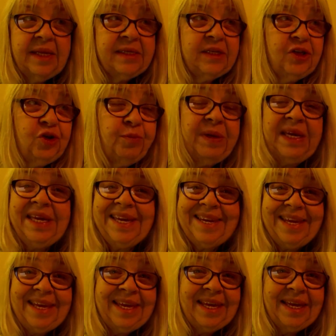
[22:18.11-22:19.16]
It's a new
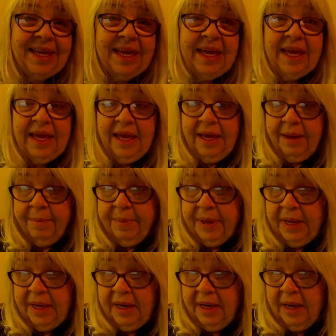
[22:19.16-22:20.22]
beginning,
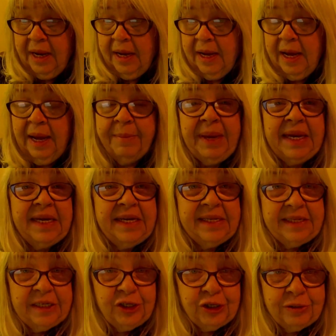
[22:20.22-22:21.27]
but uh, I made a
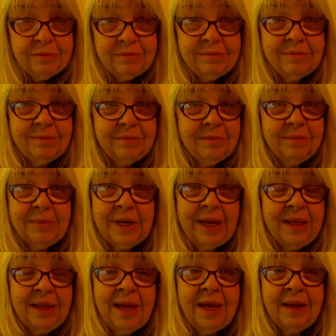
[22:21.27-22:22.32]
decision,
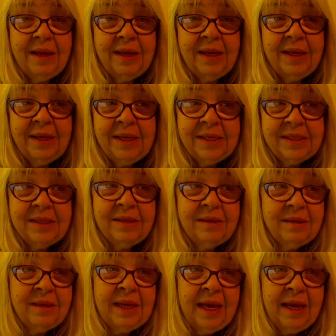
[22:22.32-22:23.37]
and that is
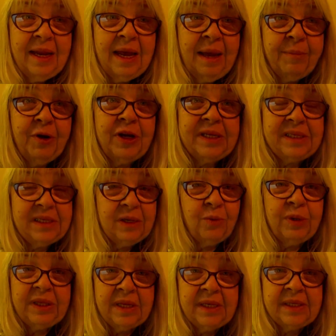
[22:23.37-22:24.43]
that I'm going to stick
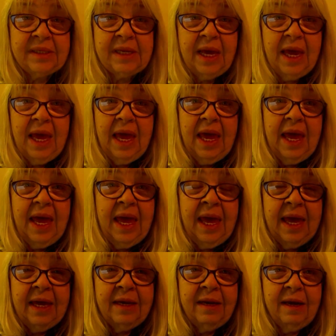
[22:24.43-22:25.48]
with this,
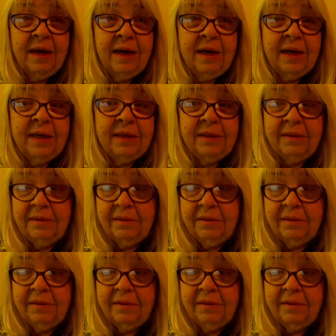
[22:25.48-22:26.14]
and uh,